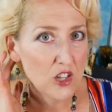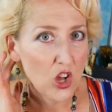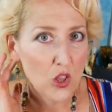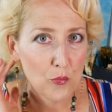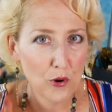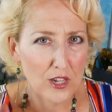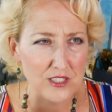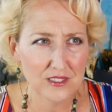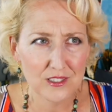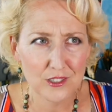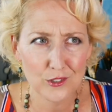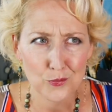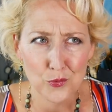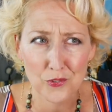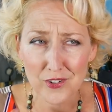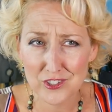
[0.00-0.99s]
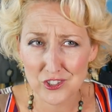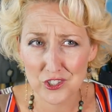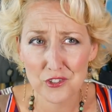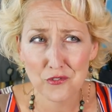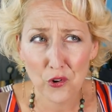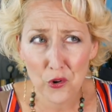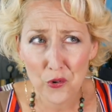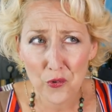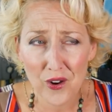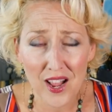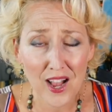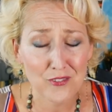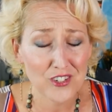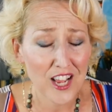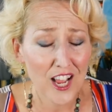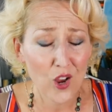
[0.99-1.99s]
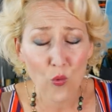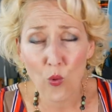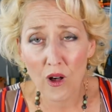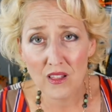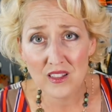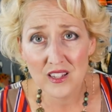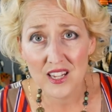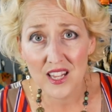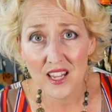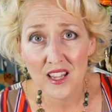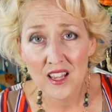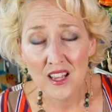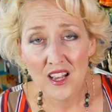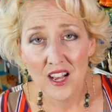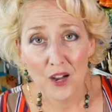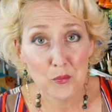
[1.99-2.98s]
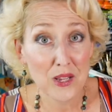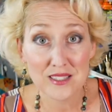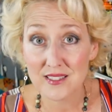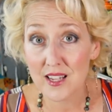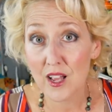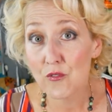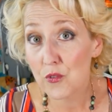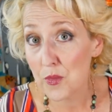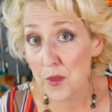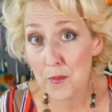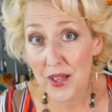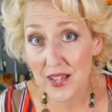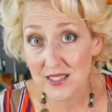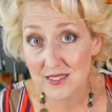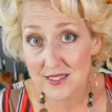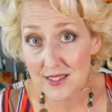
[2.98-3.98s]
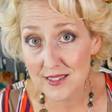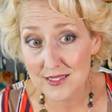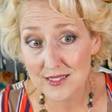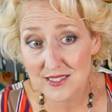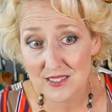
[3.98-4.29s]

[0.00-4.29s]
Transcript: All the projects are professionally photographed, high quality, because they come from the magazine.